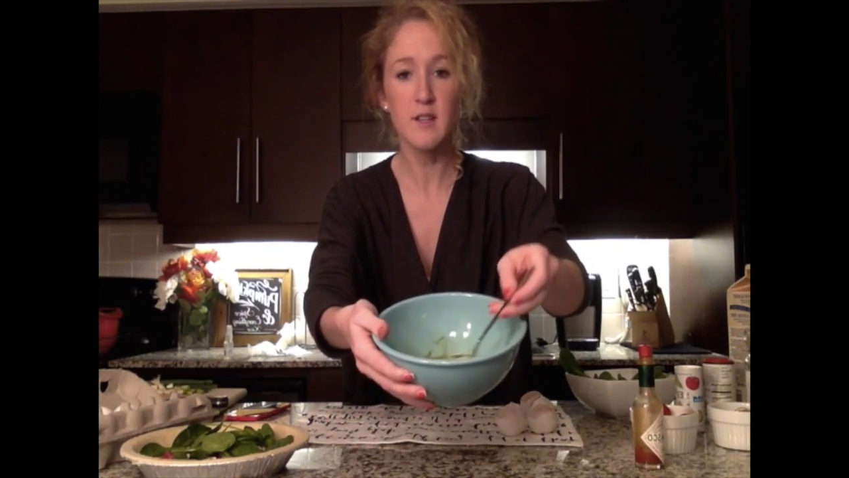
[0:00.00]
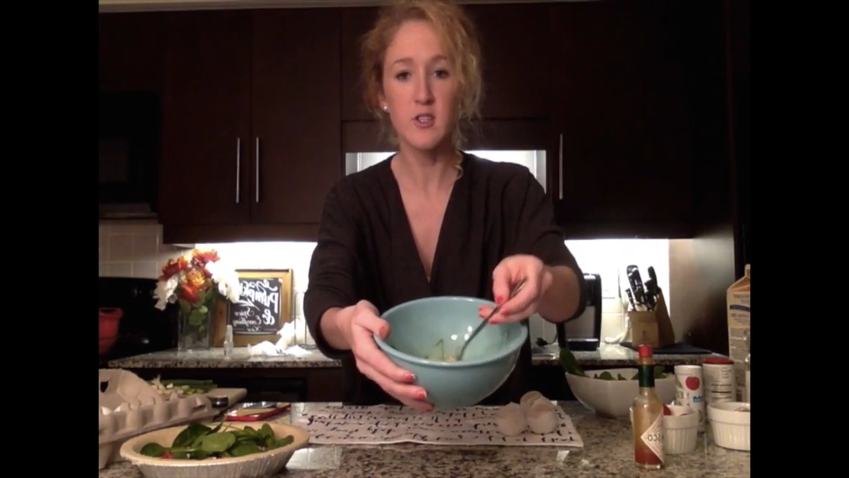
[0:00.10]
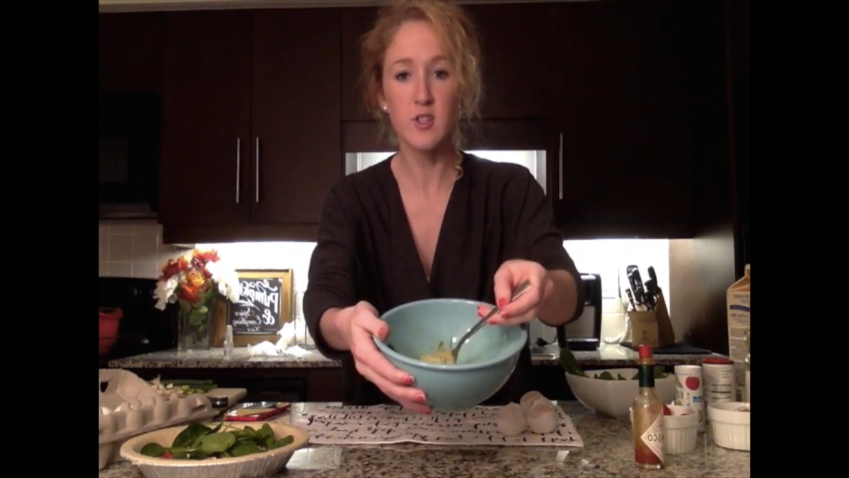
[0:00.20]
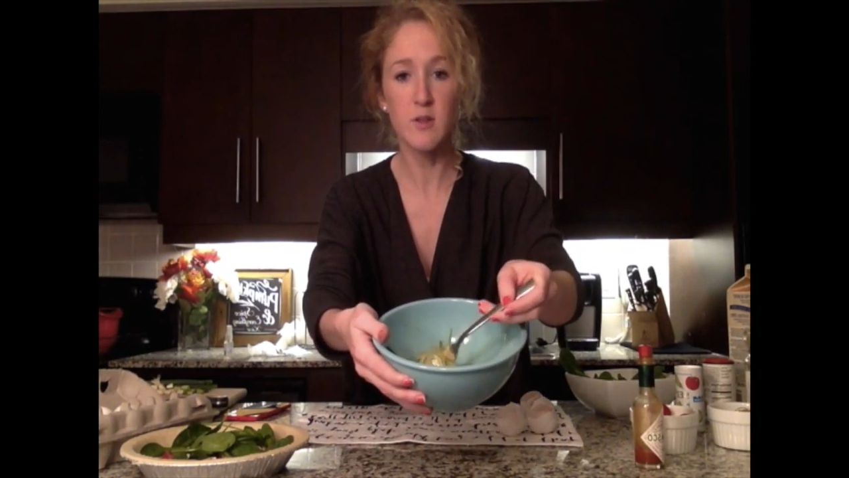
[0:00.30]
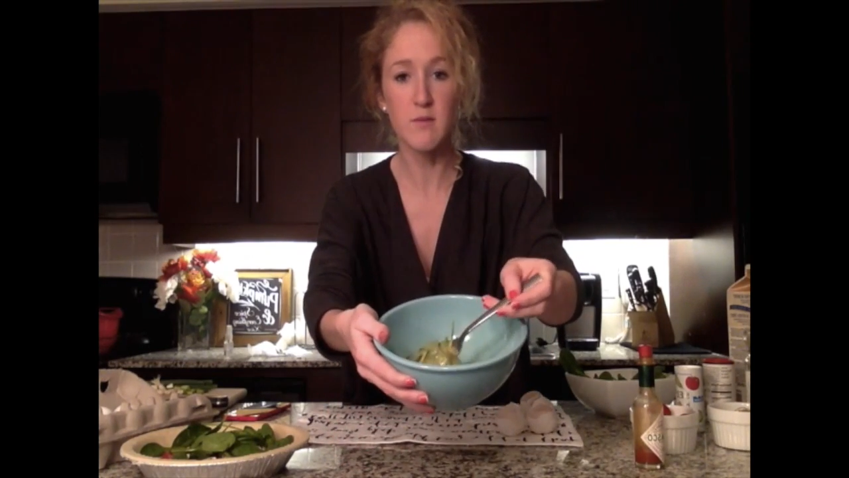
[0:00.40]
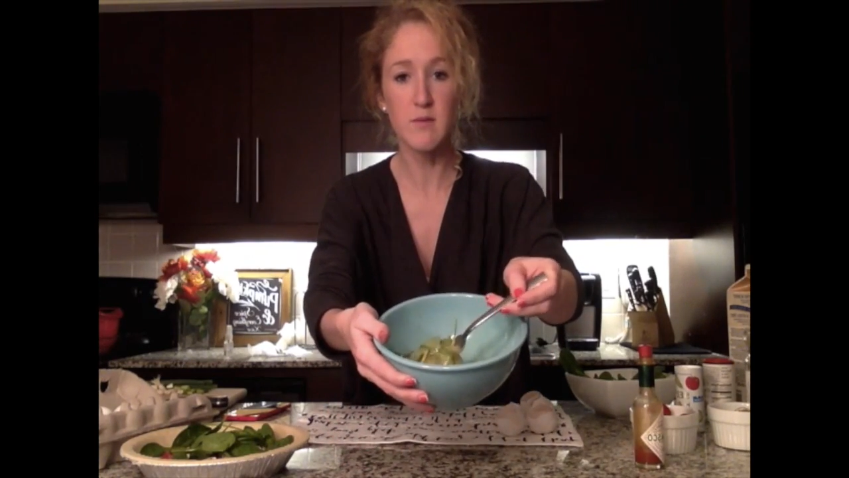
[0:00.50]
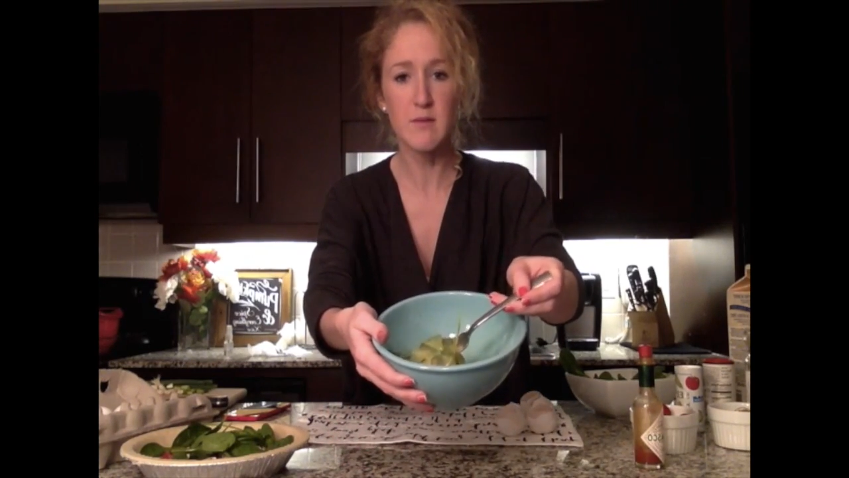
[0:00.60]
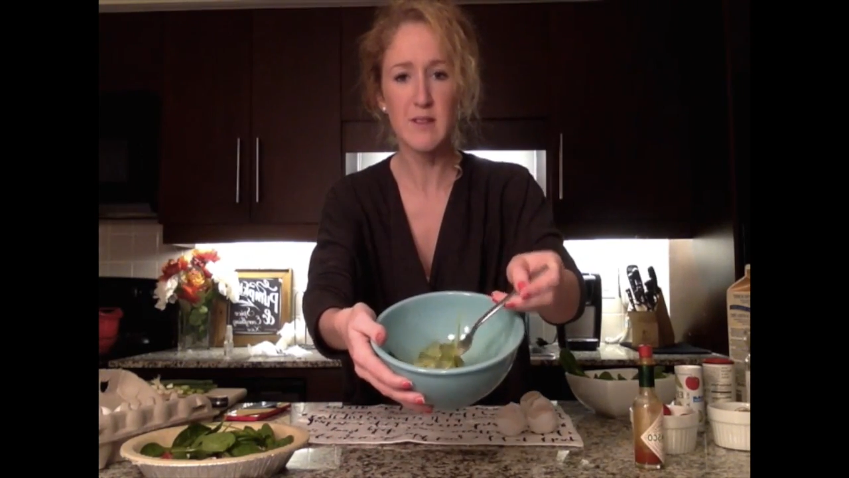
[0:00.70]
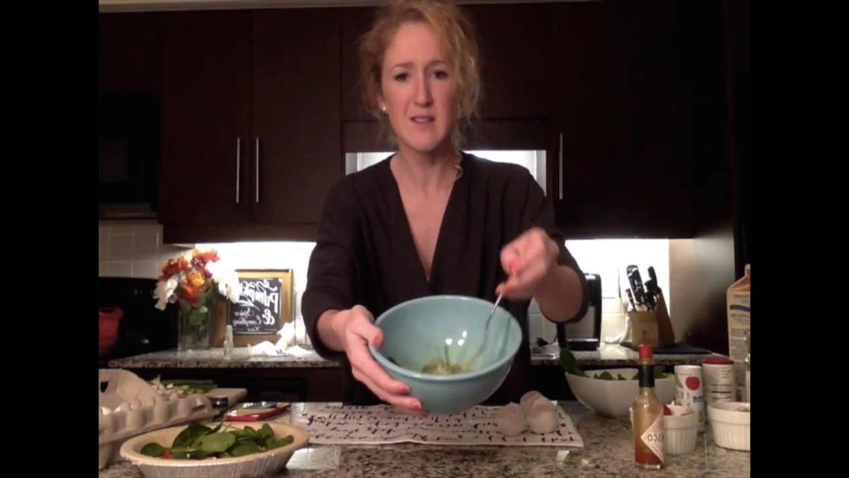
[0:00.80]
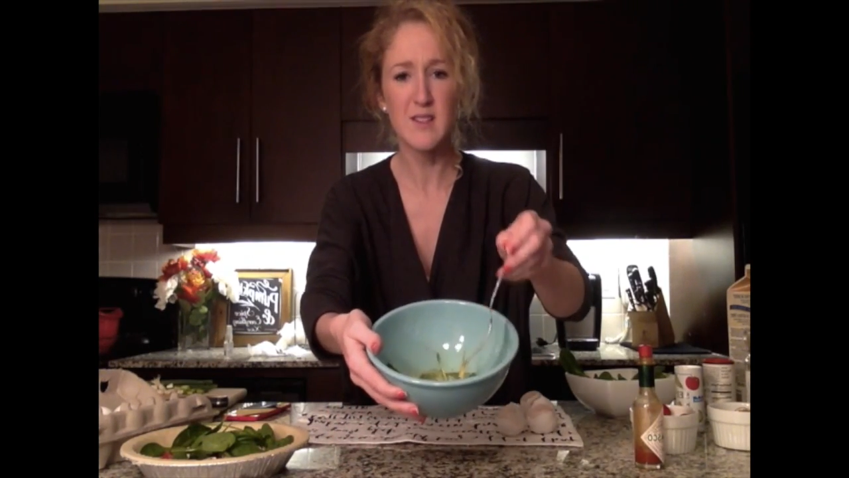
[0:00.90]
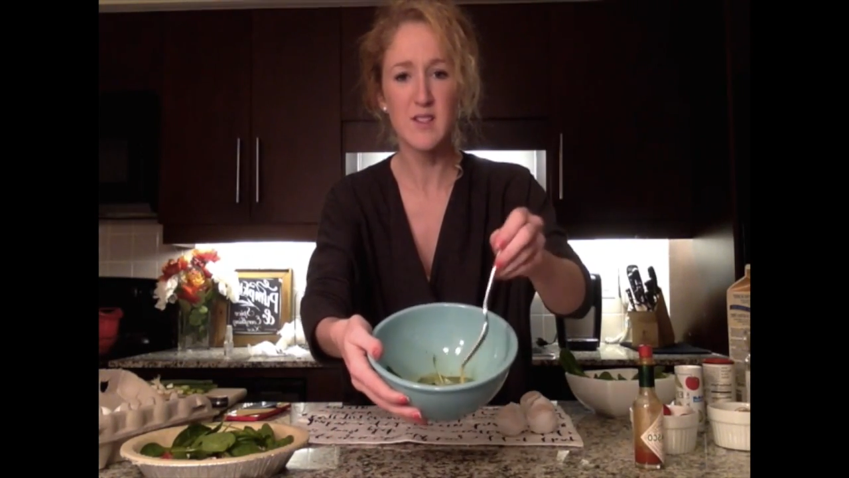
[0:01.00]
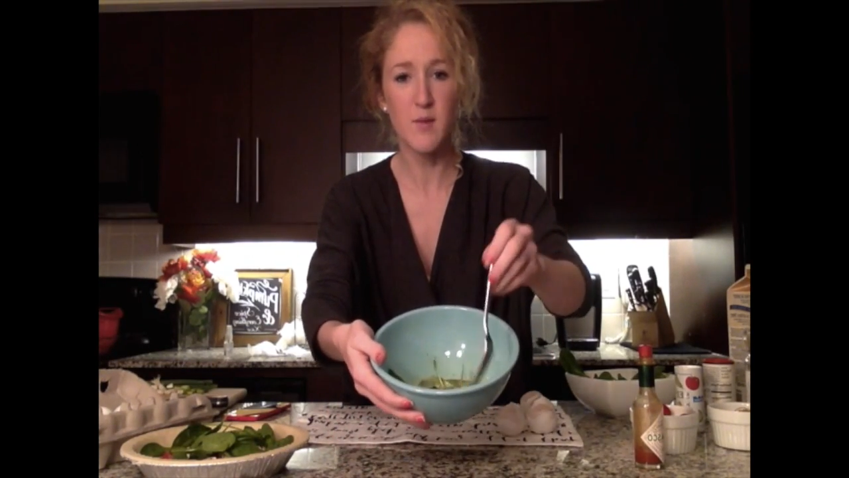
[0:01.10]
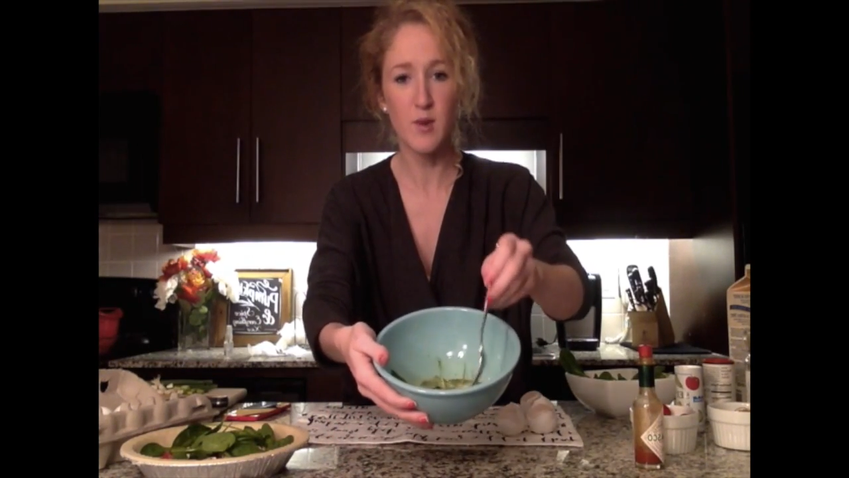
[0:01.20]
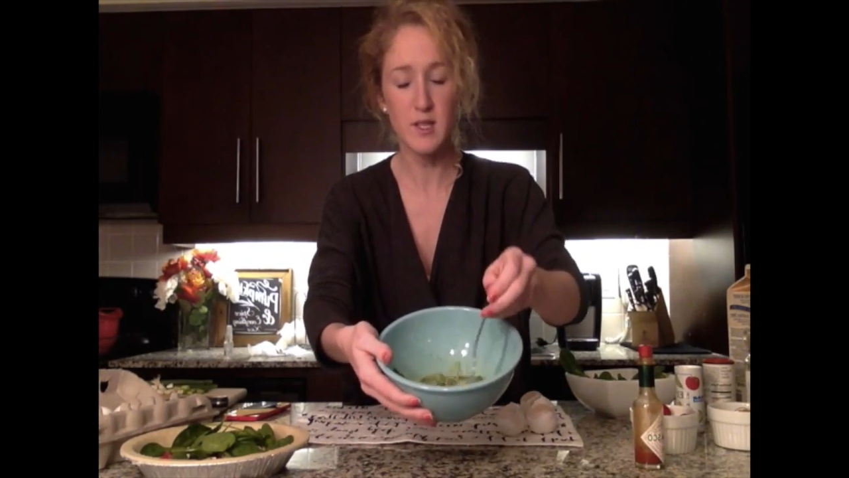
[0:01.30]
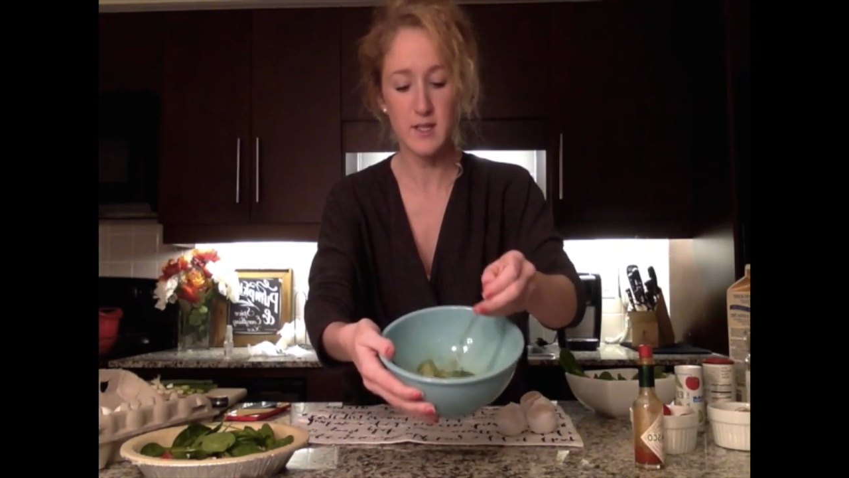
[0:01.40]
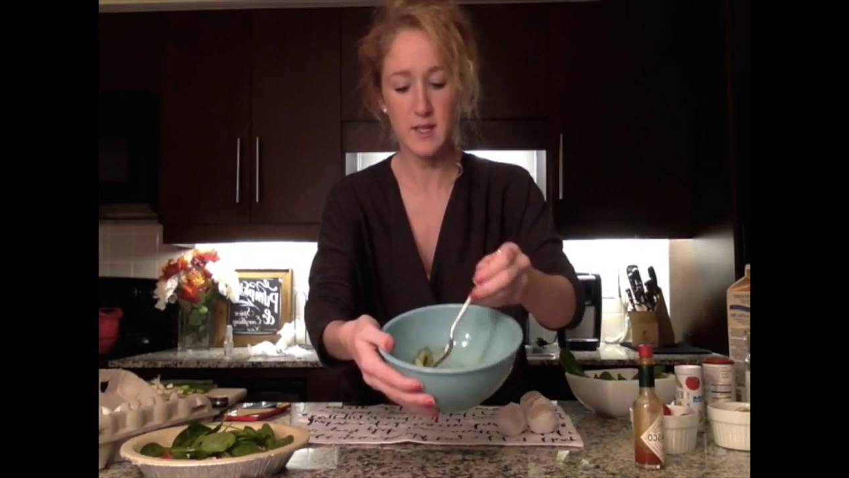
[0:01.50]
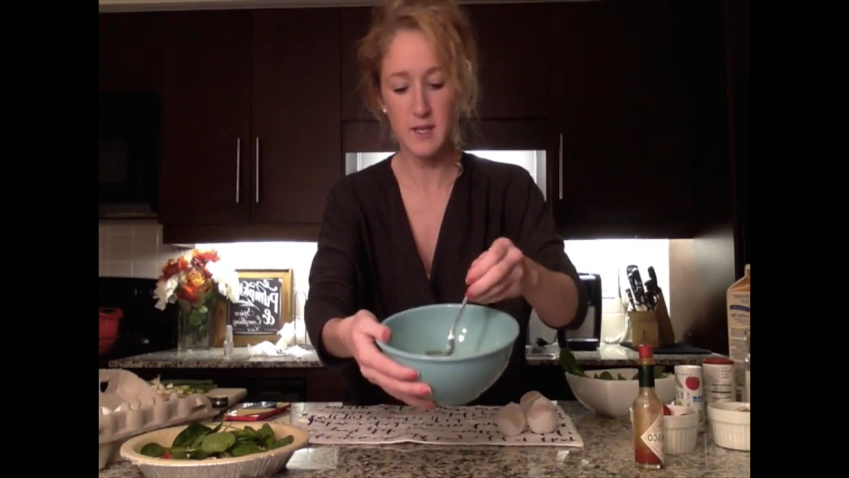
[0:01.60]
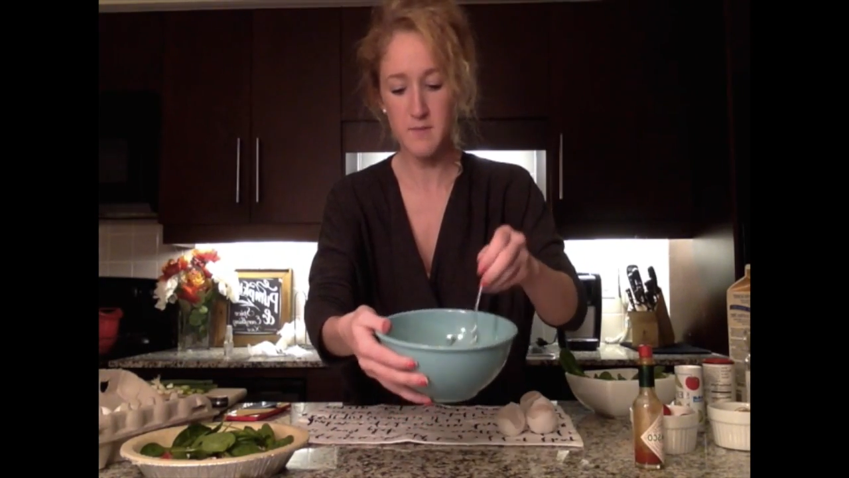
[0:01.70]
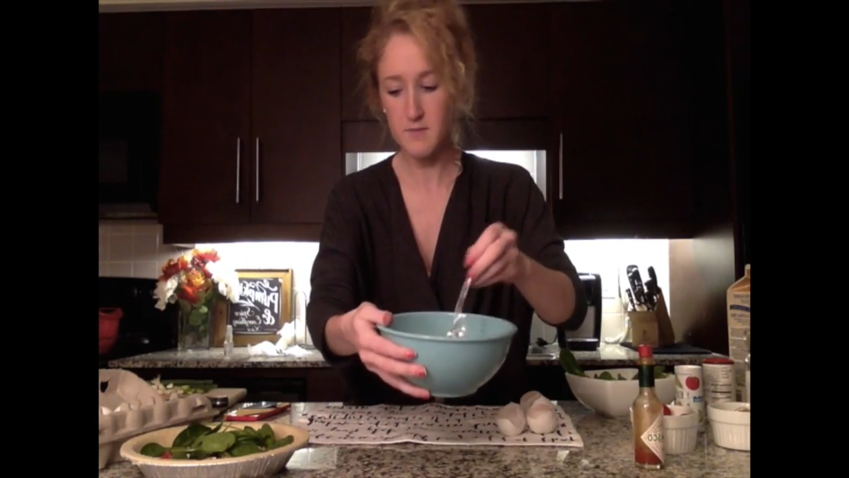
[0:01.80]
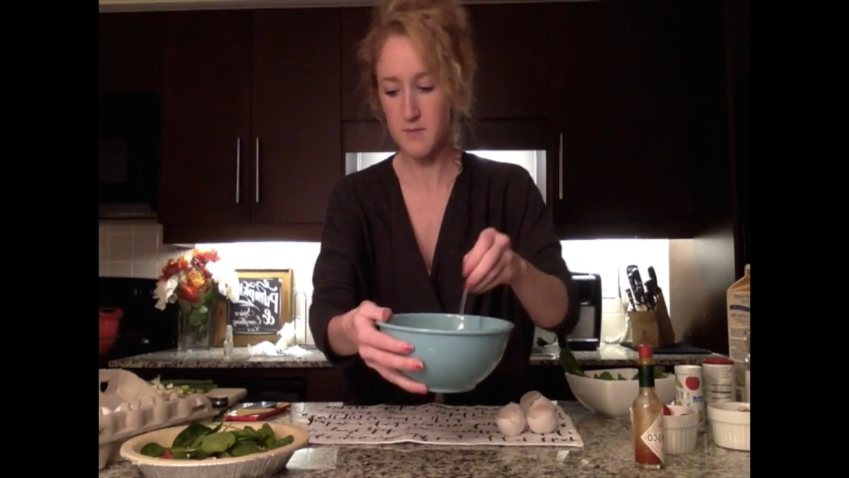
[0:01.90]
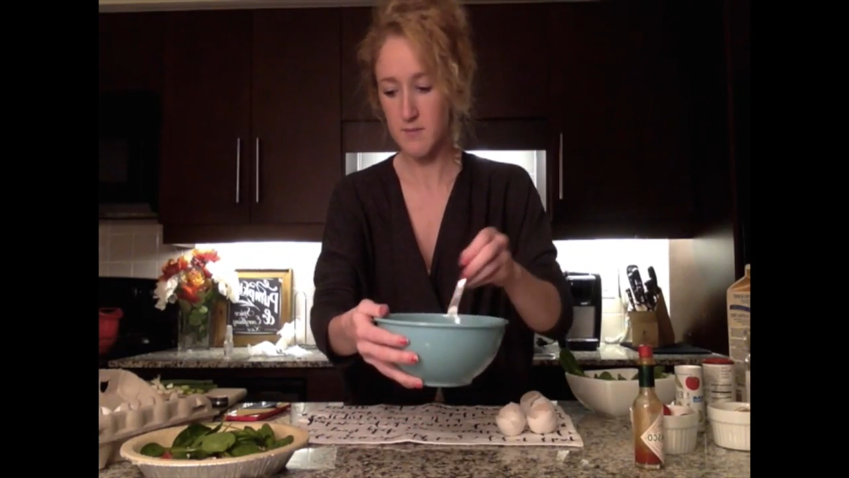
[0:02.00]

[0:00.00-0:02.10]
as you can somewhat see.